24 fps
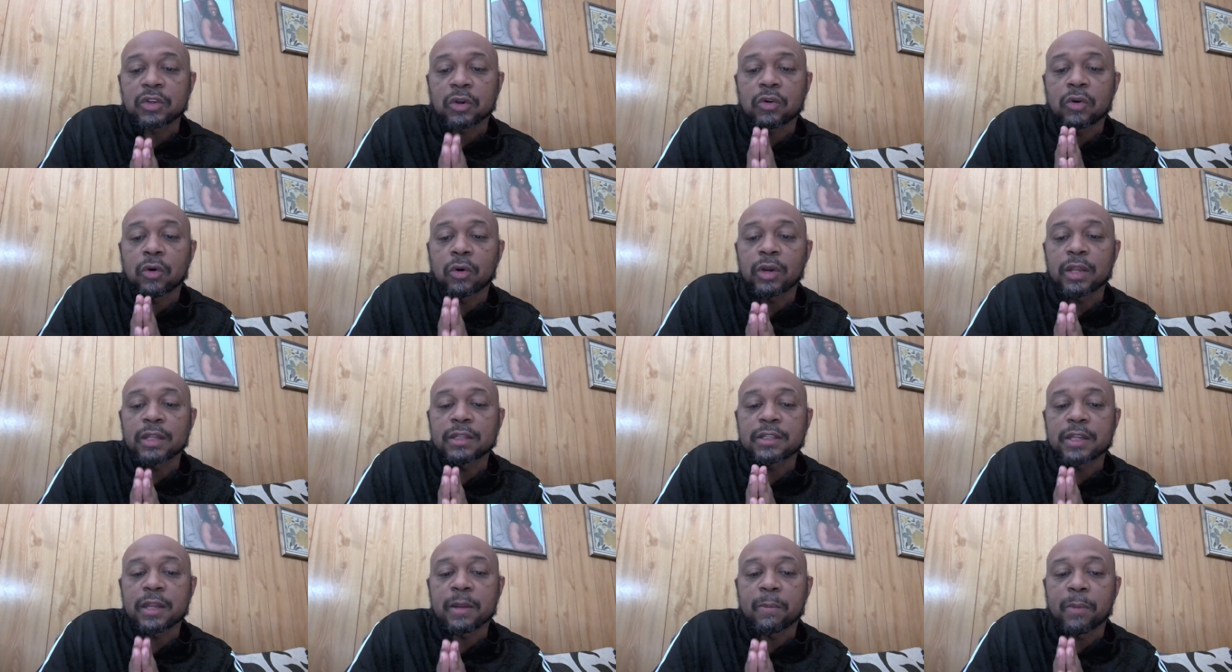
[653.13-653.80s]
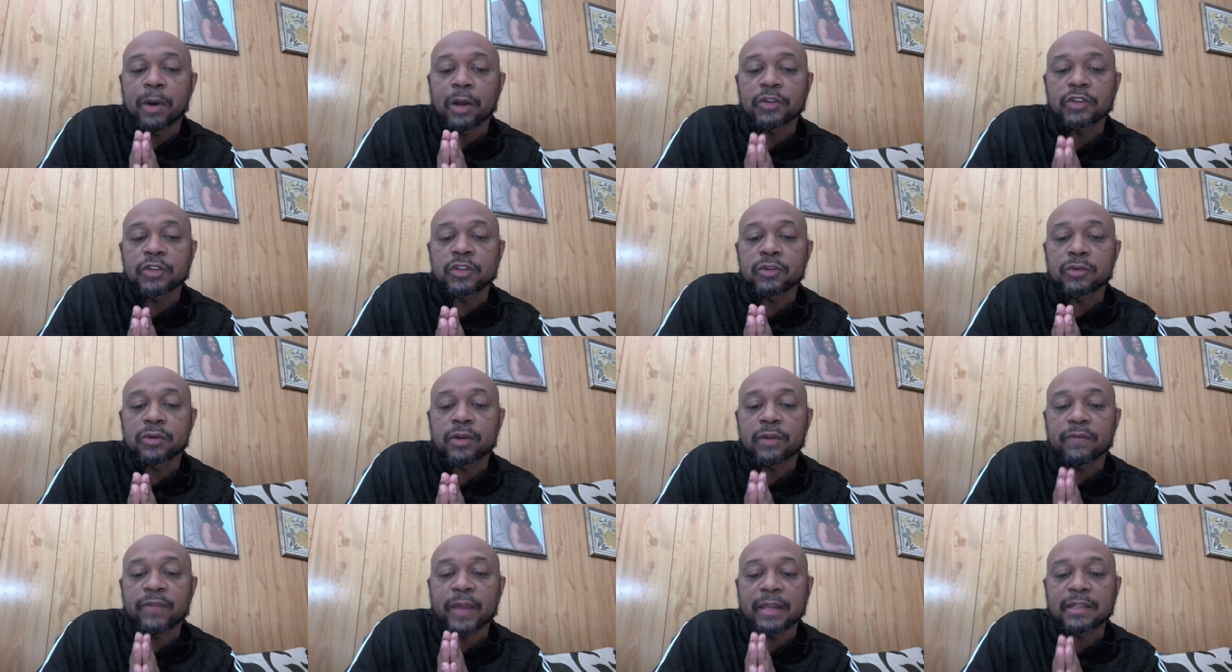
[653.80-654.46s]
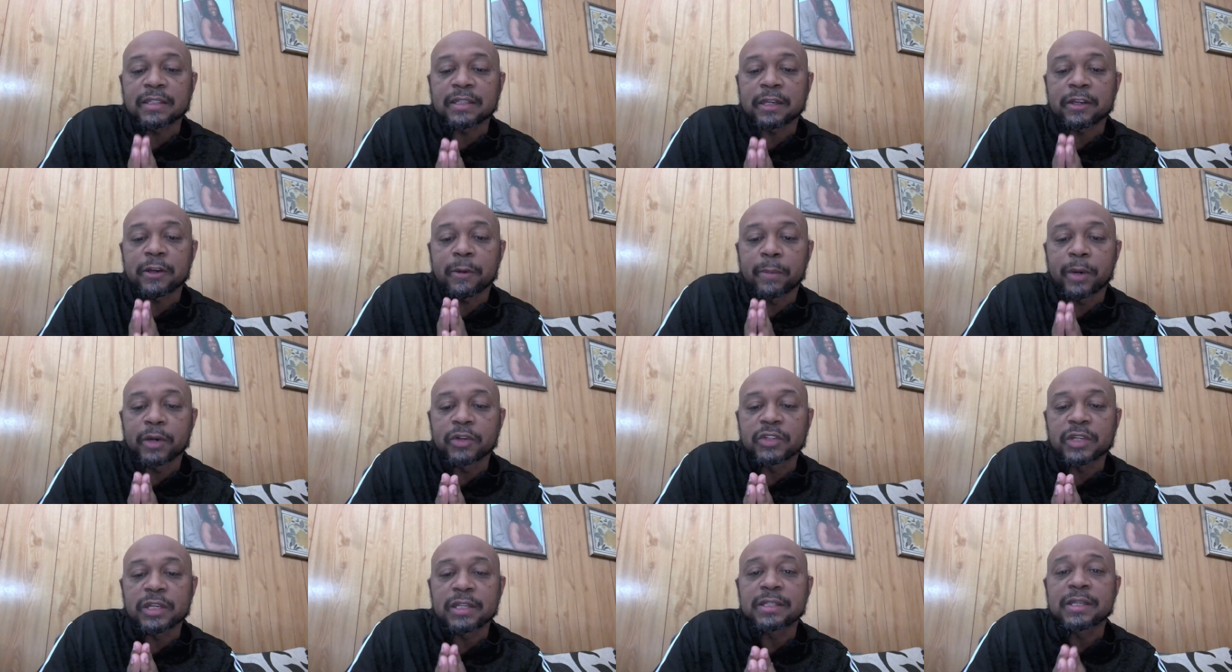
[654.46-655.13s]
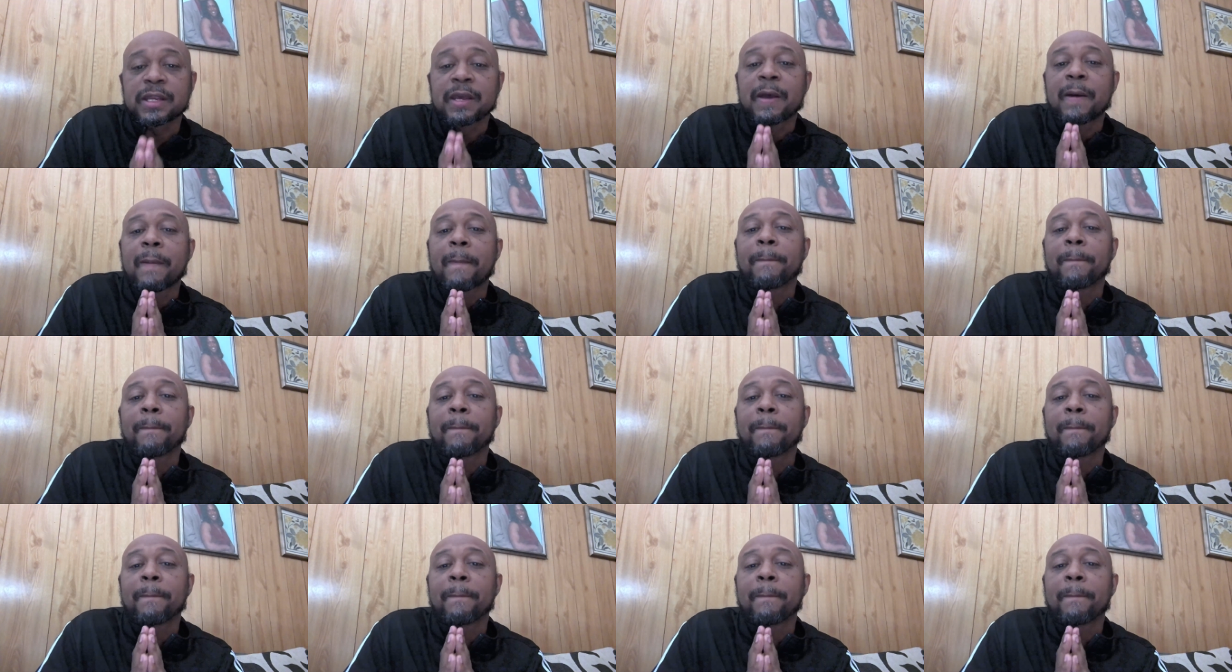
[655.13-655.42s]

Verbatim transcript: according to the multitude of thy tender mercies,